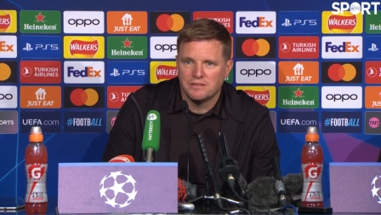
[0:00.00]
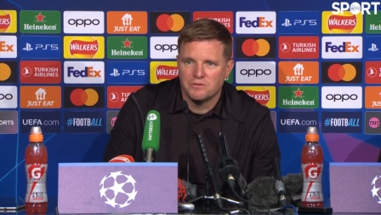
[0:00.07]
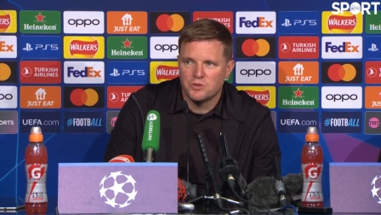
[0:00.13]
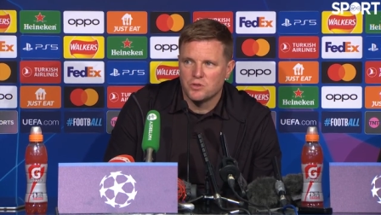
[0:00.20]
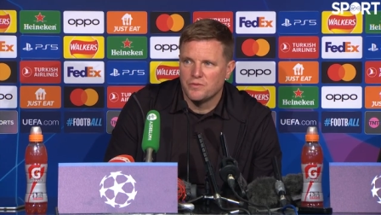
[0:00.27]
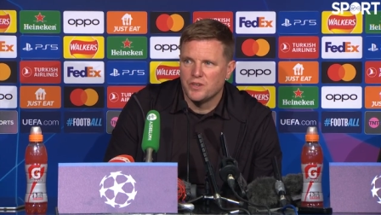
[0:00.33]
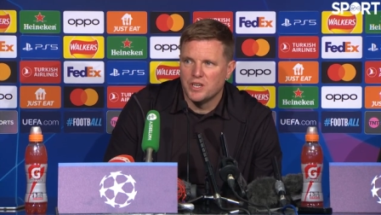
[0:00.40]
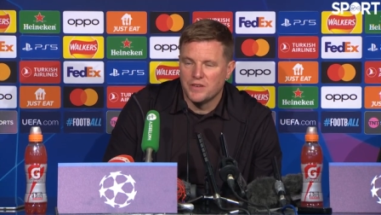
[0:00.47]

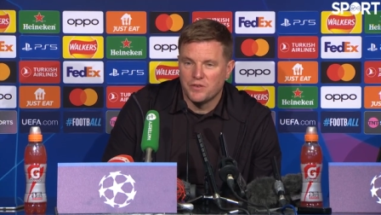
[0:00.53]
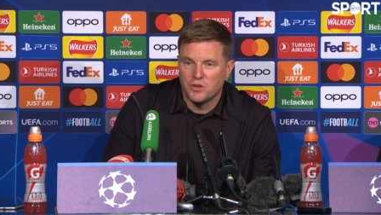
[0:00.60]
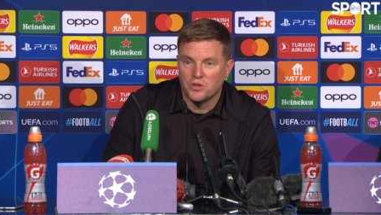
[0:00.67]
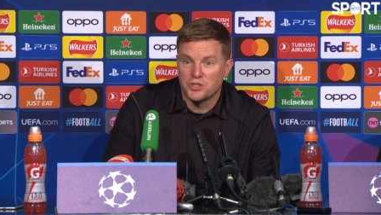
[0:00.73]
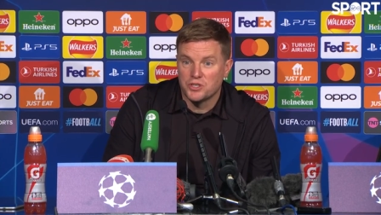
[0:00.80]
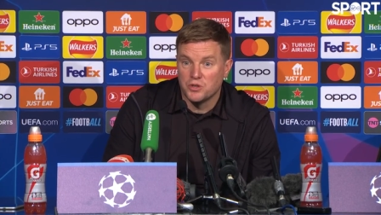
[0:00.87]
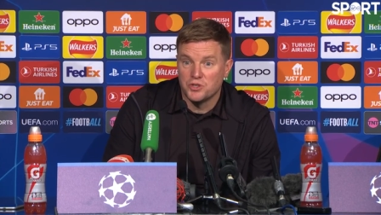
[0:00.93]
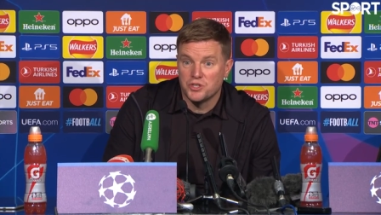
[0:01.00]
sort of lifelong
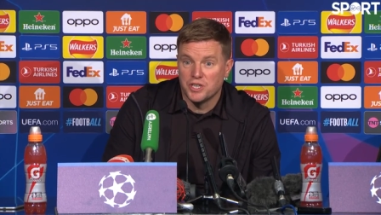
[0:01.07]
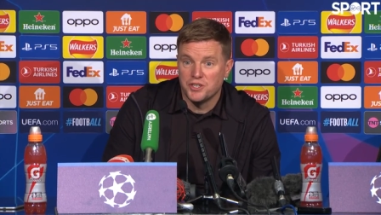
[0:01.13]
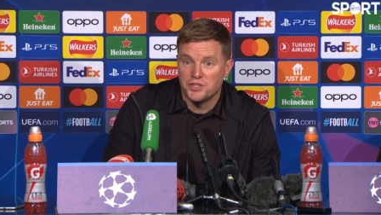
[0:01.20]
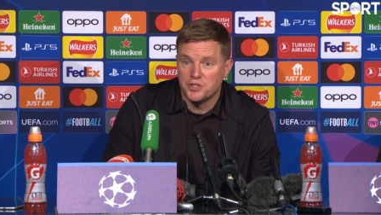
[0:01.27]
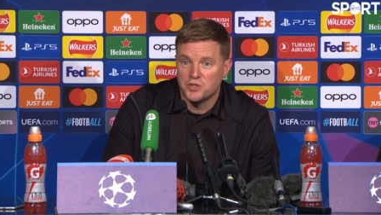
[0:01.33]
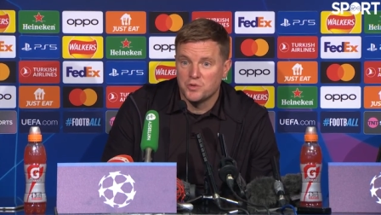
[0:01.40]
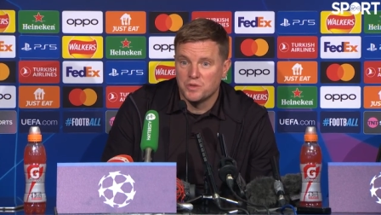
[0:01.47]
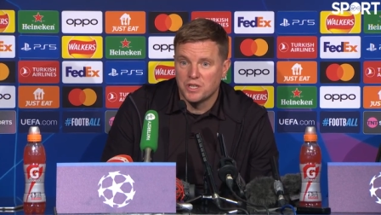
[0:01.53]

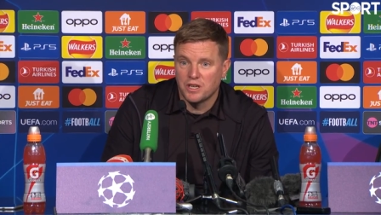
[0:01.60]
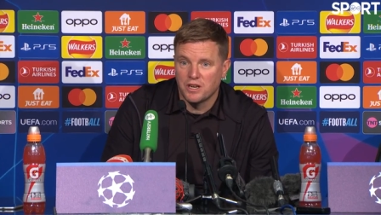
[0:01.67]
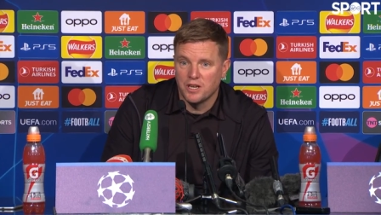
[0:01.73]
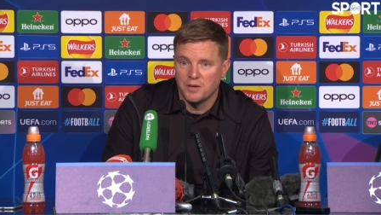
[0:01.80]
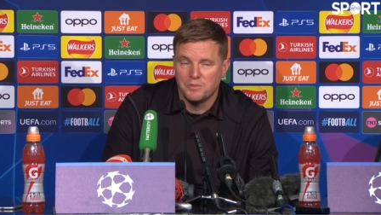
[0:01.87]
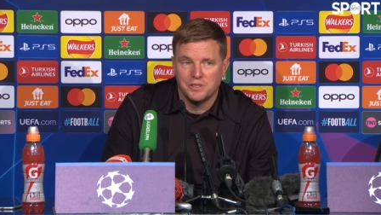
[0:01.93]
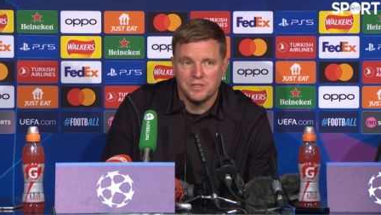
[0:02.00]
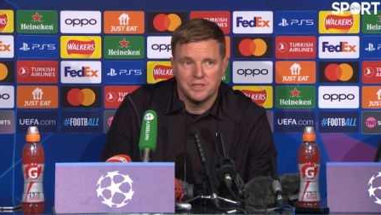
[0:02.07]
associations with the
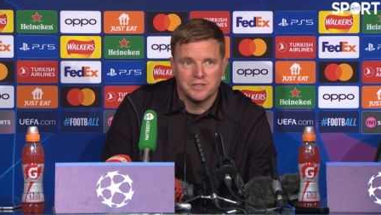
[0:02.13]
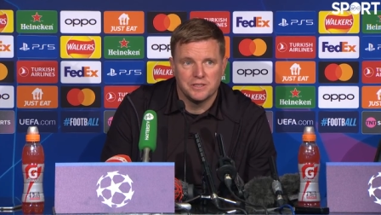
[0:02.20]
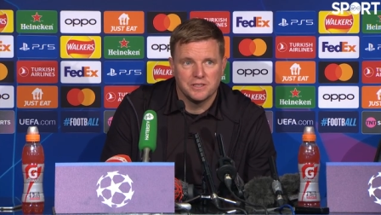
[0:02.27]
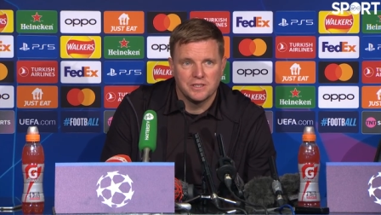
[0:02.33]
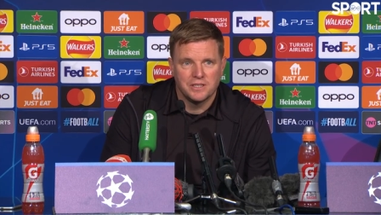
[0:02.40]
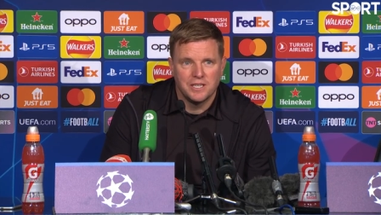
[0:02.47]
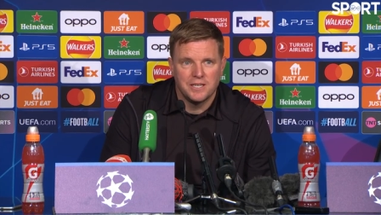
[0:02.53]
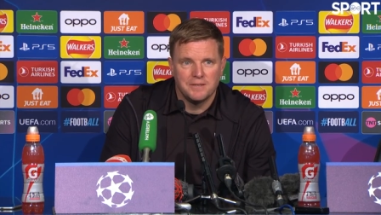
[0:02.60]
club
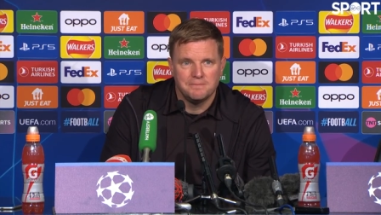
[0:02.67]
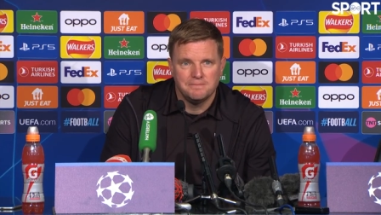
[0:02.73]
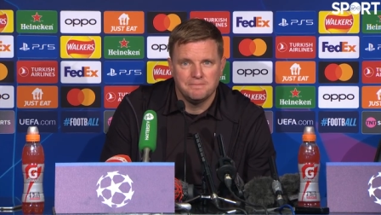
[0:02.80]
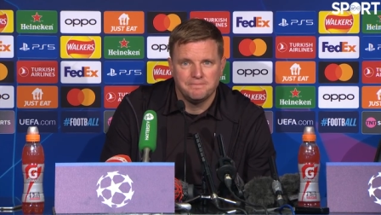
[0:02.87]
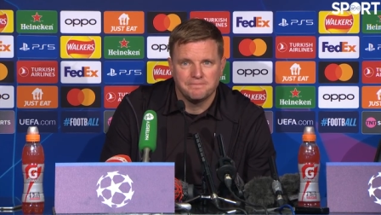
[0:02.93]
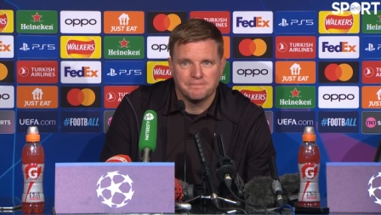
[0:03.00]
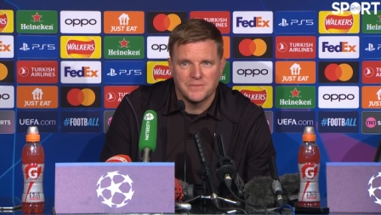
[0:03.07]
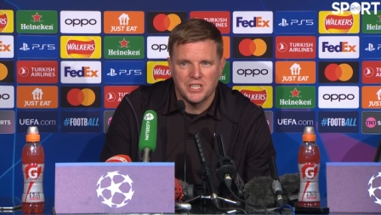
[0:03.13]
and
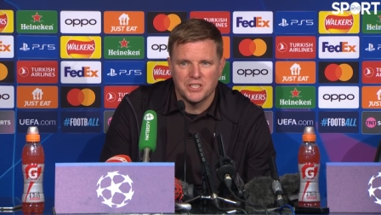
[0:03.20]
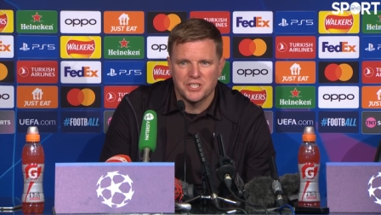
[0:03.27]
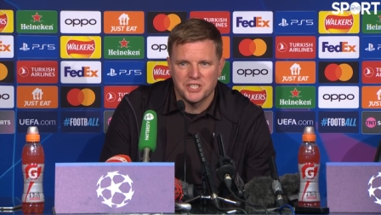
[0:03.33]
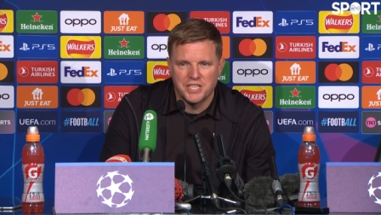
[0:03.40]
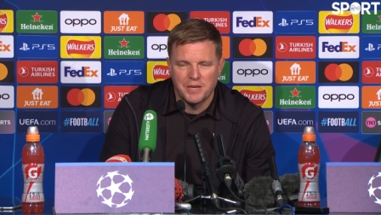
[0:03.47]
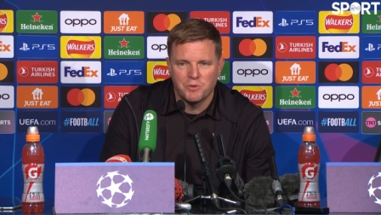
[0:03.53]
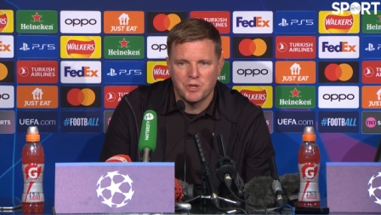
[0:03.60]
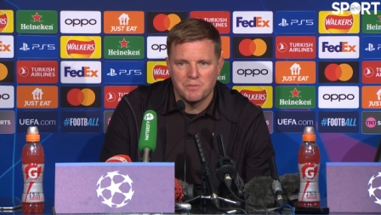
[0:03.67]

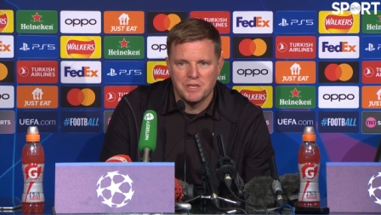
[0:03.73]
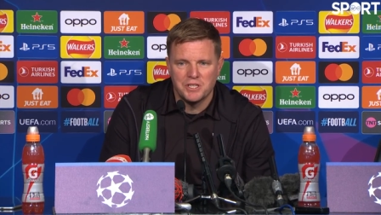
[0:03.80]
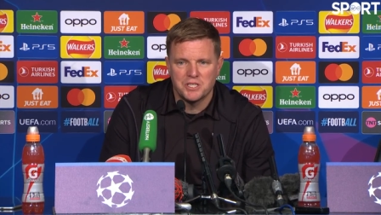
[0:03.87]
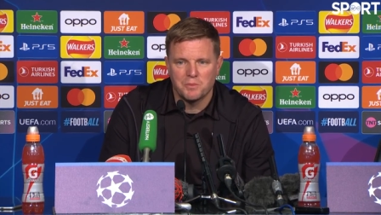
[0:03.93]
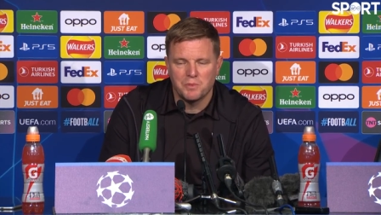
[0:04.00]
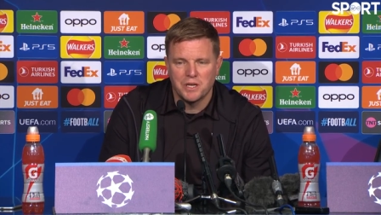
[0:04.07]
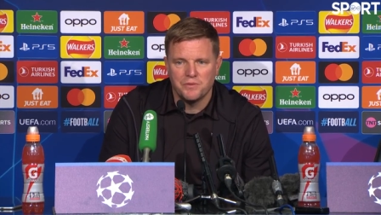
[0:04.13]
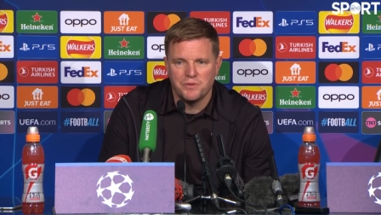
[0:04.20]
understand what it means
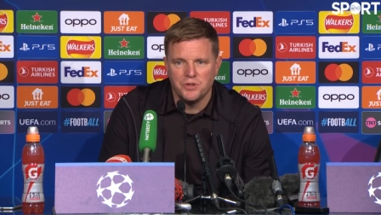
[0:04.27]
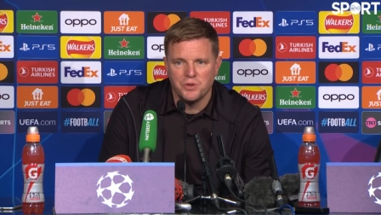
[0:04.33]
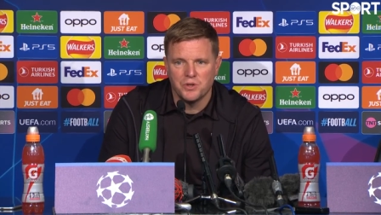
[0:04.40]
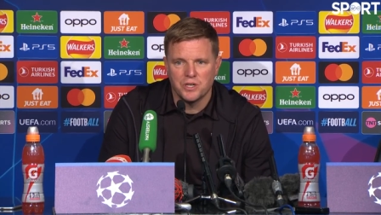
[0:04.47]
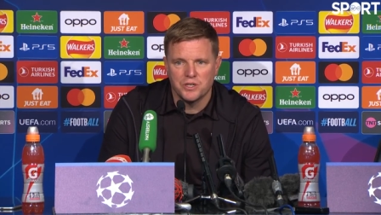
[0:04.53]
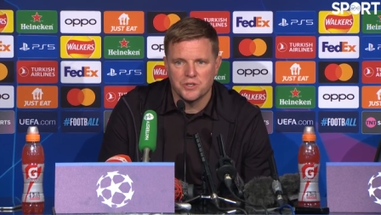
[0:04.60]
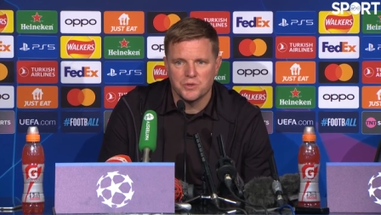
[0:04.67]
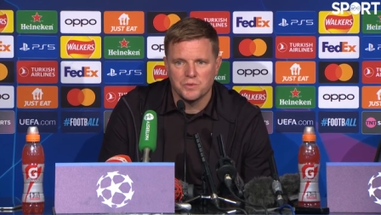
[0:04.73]
to play for
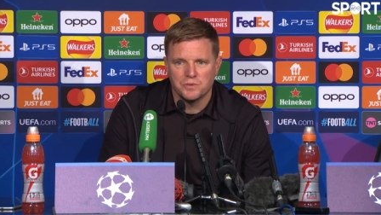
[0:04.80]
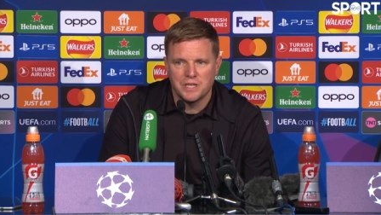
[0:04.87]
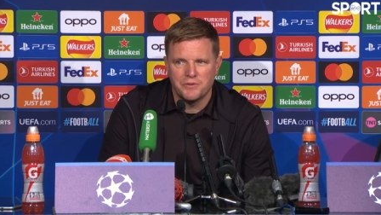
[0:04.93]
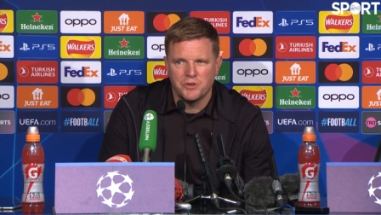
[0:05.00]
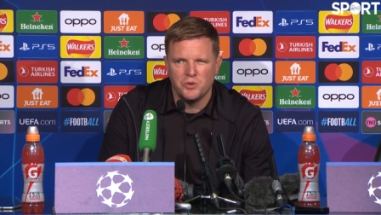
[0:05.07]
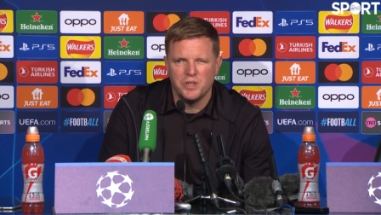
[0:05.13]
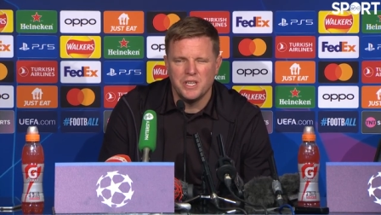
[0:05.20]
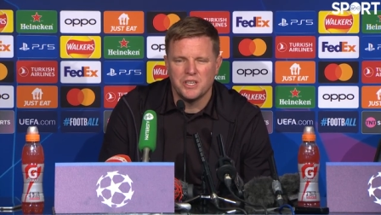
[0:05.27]
Newcastle, have
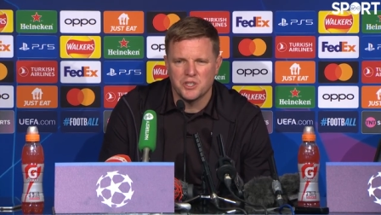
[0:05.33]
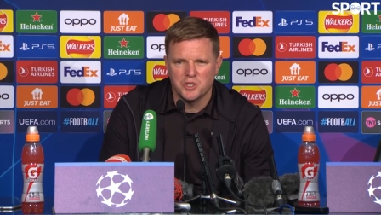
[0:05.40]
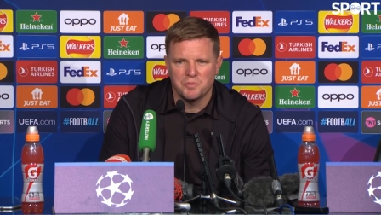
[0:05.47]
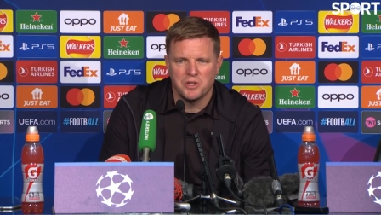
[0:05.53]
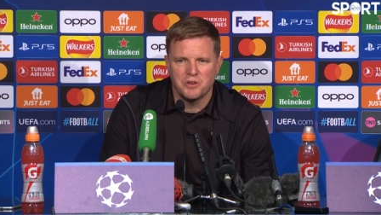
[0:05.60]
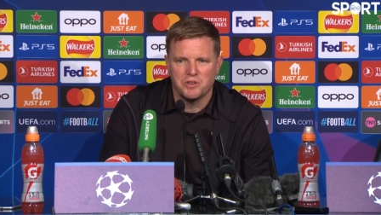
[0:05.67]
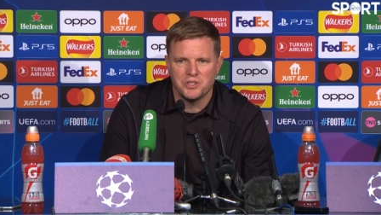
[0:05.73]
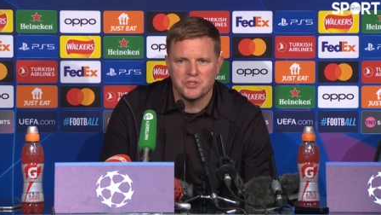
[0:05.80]
a unique
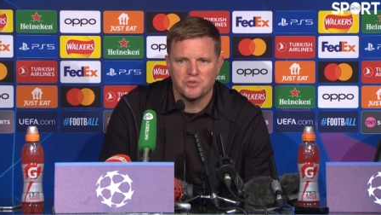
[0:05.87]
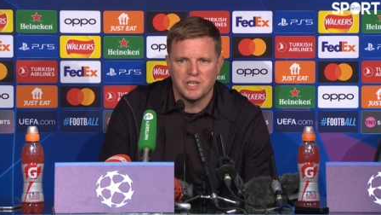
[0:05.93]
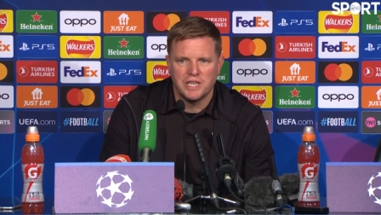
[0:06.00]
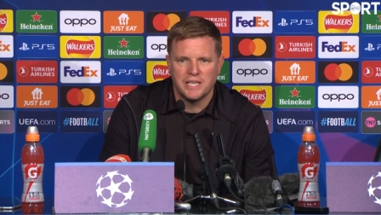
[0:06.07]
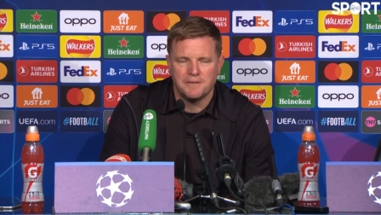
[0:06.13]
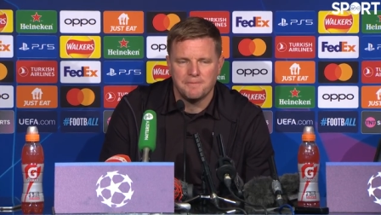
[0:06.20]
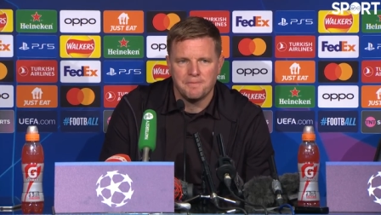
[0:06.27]
experience, really.